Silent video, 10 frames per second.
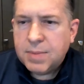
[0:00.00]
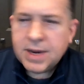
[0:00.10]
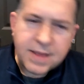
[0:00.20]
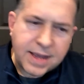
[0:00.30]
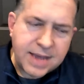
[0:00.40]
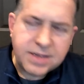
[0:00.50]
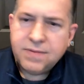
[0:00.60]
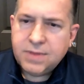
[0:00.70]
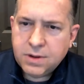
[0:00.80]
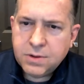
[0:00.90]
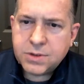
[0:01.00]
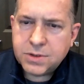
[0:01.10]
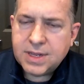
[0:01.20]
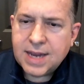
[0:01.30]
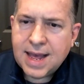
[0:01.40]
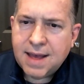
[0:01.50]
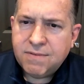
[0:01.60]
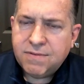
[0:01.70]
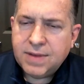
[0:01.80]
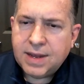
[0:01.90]
But in the case of the users that
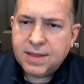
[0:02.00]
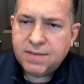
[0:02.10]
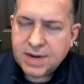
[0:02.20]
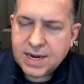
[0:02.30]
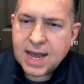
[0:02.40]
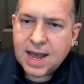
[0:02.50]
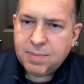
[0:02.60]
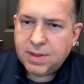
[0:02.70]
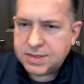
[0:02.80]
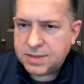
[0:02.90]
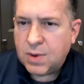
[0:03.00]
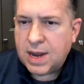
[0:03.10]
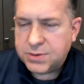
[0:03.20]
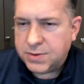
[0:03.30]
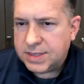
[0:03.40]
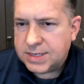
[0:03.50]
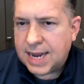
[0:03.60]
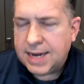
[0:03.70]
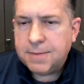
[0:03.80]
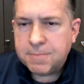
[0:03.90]
have the VDI plus the browser
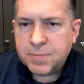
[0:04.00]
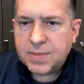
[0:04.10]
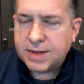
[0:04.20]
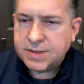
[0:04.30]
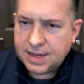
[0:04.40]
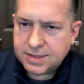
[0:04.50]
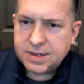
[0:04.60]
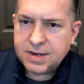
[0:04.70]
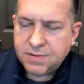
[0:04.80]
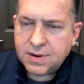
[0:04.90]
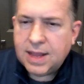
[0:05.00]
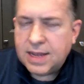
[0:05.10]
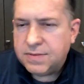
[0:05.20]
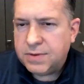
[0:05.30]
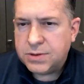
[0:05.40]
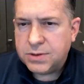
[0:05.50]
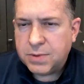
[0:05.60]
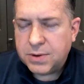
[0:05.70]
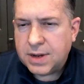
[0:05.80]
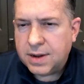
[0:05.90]
inside it, that's the different class of users we
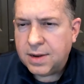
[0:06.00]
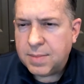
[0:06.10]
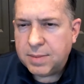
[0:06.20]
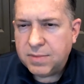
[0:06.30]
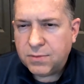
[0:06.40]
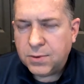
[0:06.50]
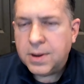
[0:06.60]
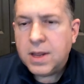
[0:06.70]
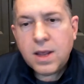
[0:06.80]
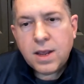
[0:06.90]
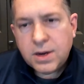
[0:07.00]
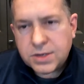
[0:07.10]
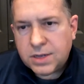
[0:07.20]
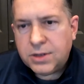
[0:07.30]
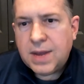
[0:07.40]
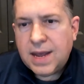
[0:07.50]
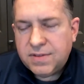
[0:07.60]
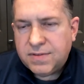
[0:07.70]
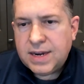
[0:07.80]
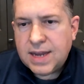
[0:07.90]
were talking about before. You still do have the
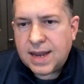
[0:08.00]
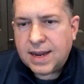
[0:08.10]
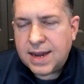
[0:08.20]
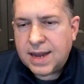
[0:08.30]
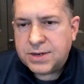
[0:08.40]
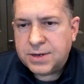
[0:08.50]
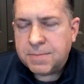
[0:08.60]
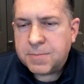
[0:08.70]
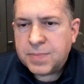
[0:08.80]
VDI connection.